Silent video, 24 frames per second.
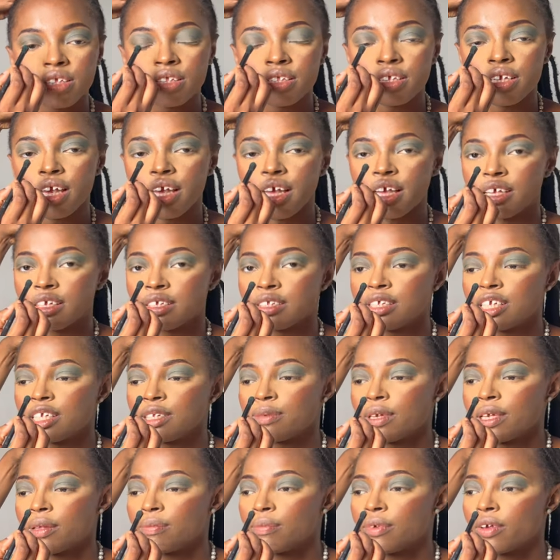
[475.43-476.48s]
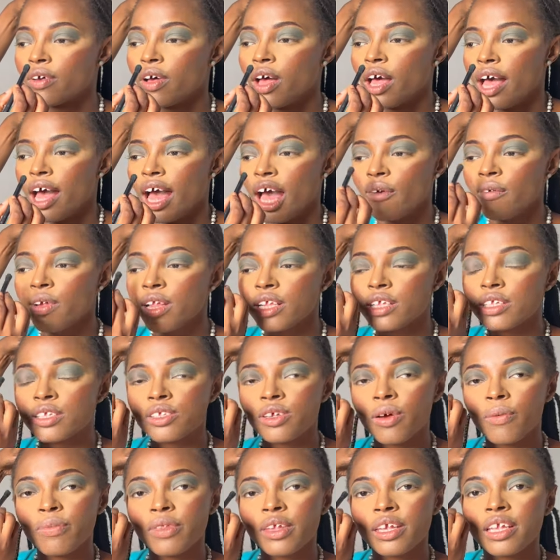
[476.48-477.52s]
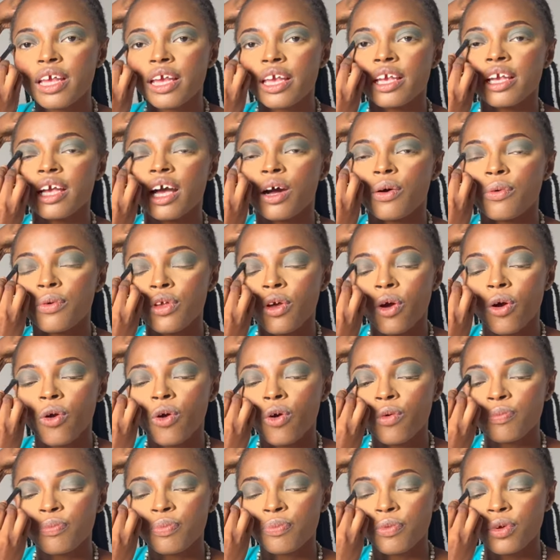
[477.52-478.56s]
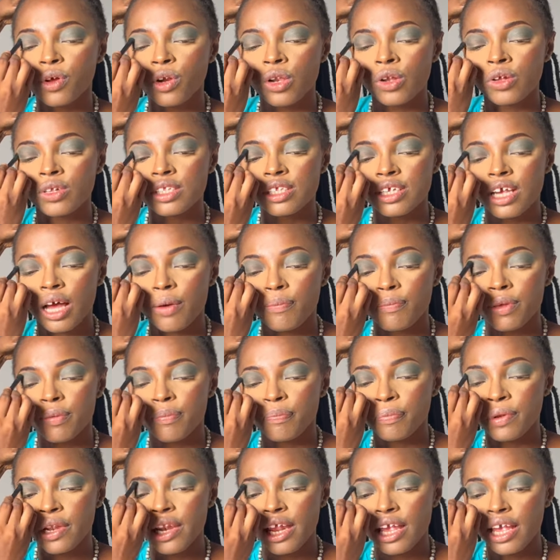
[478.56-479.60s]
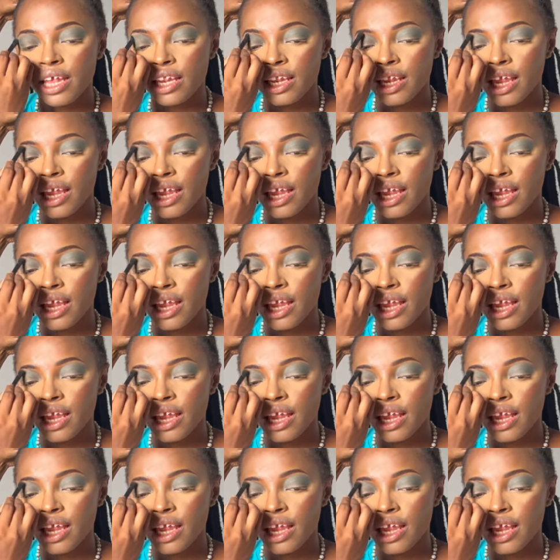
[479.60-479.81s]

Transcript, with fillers: it's yeah, statement though. I mean. It's something that you can your whole clothes can be plain,